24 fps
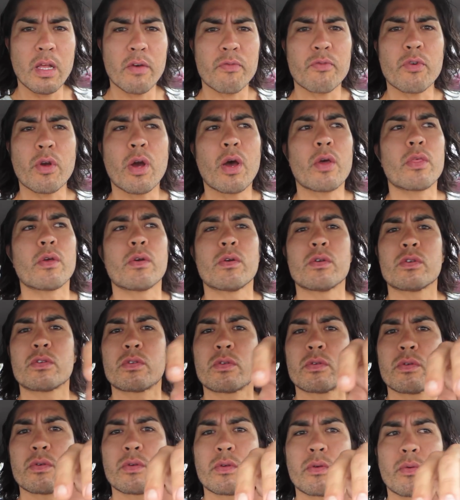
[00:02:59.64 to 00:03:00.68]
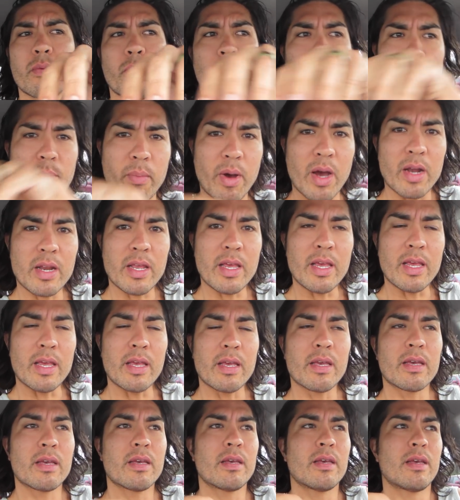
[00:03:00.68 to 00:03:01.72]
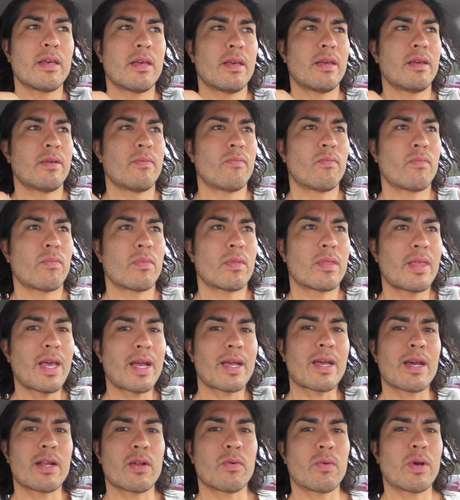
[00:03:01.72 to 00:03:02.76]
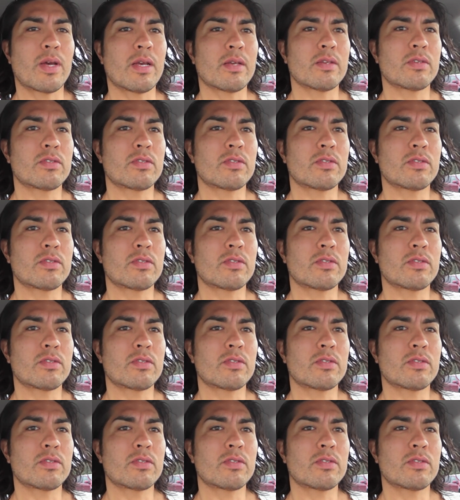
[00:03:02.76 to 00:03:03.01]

Love for others, money, that kind of way.